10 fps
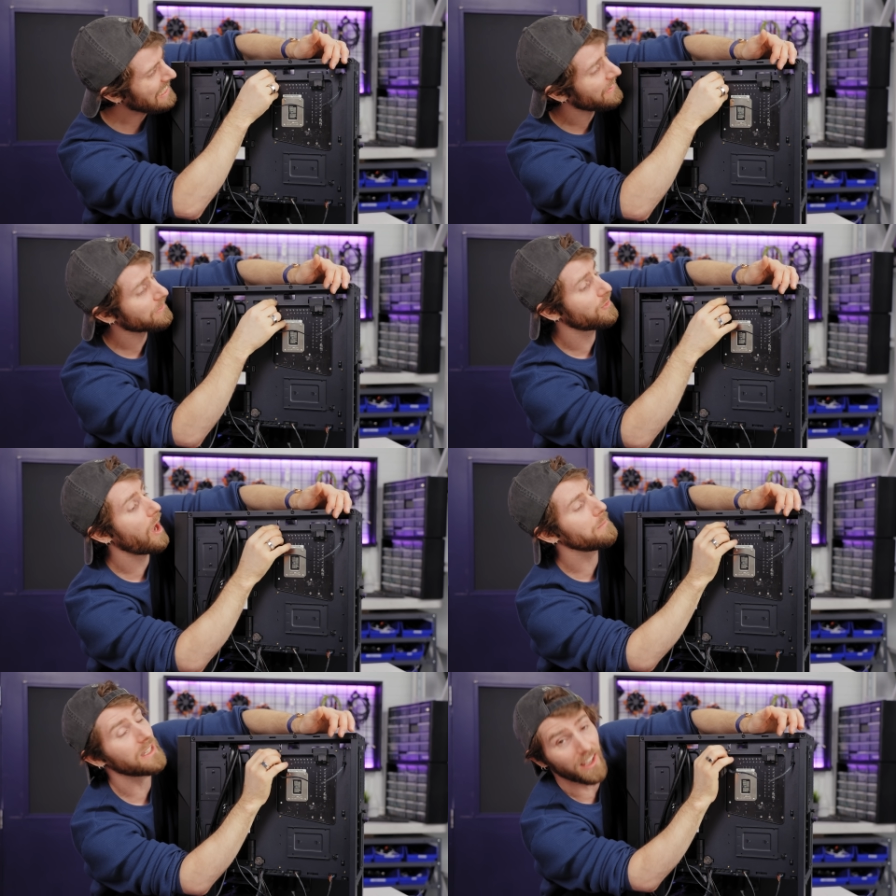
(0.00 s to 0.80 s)
and that's
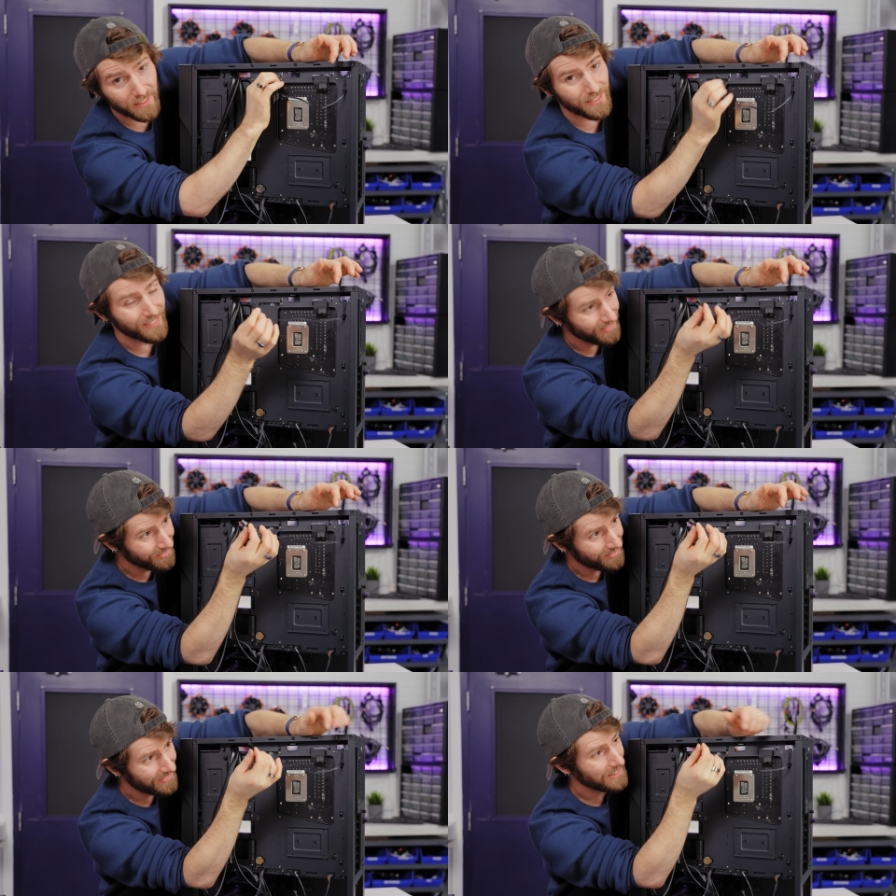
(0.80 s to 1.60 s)
not because
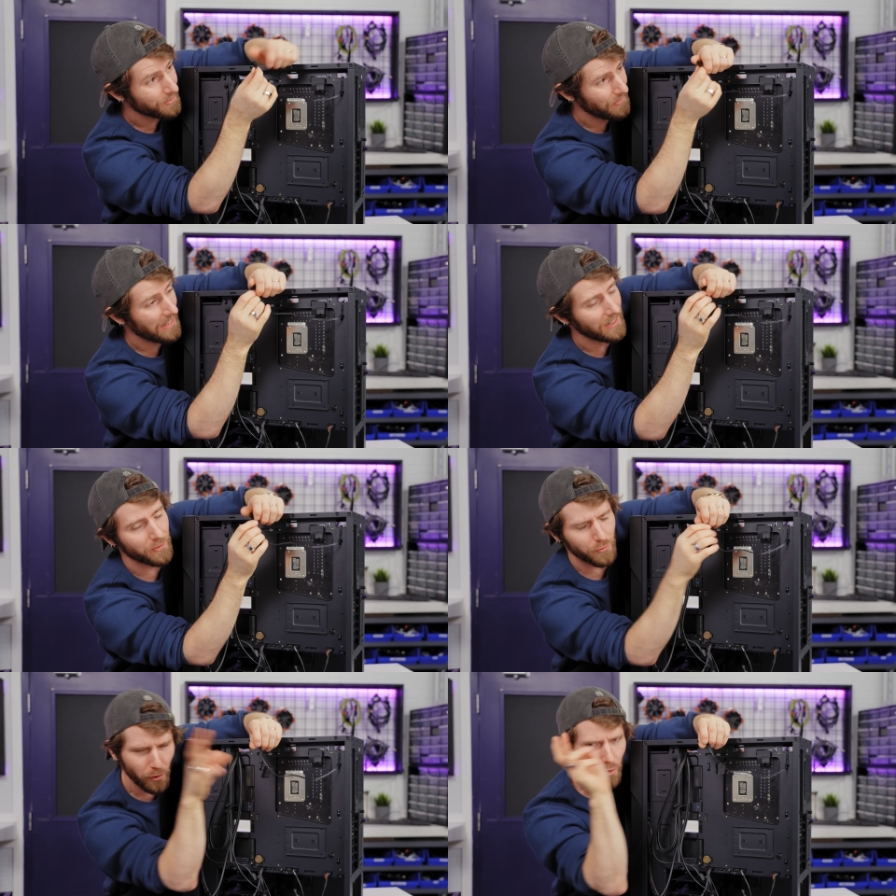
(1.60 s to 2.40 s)
this fan
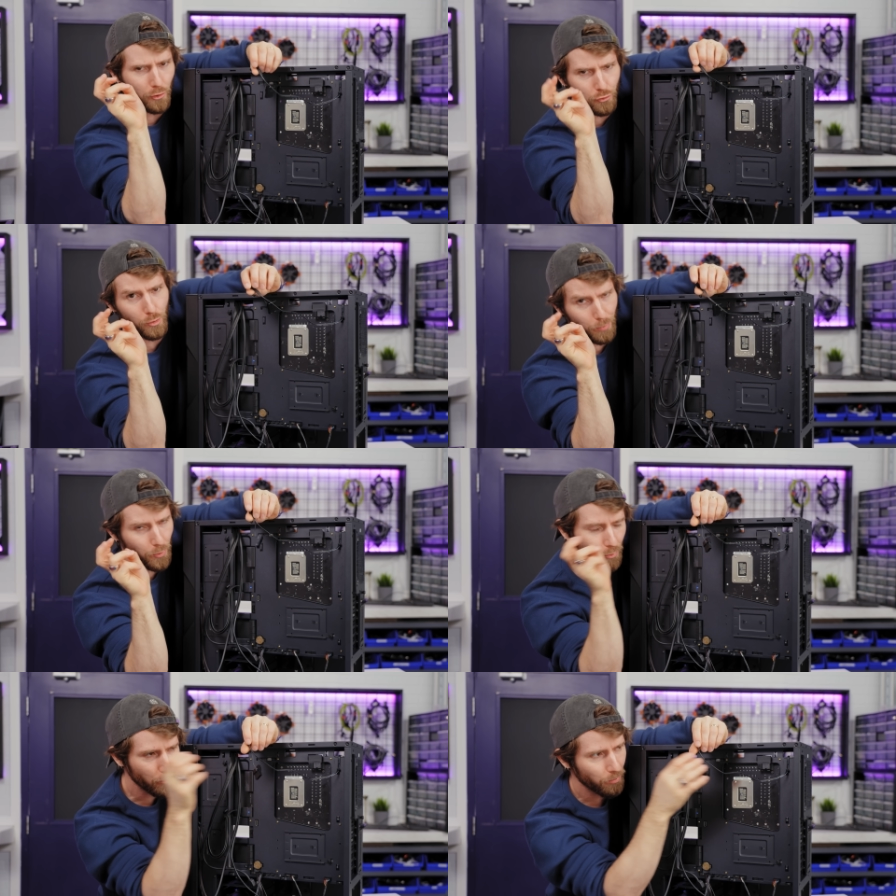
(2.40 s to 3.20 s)
header is not a
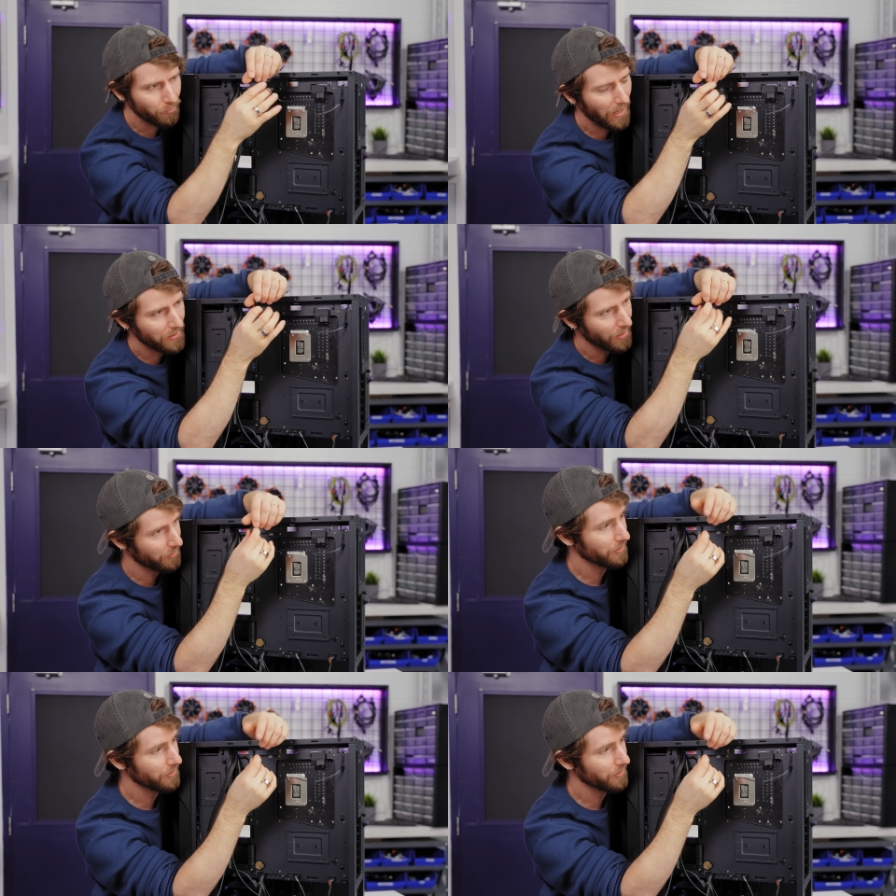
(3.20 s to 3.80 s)
CPU fan header,